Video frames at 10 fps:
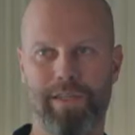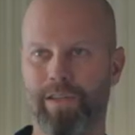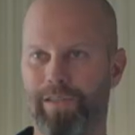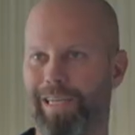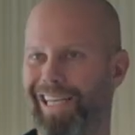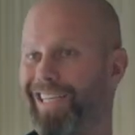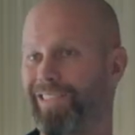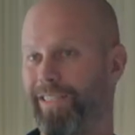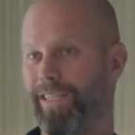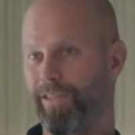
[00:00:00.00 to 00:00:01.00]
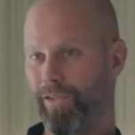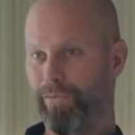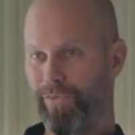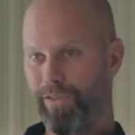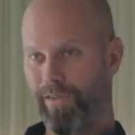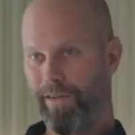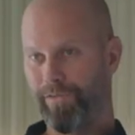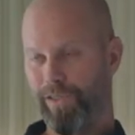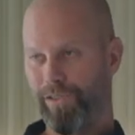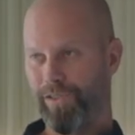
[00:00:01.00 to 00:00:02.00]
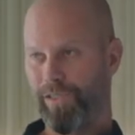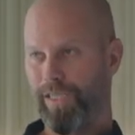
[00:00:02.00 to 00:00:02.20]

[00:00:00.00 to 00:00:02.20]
are not less than the non-vegetarian dishes.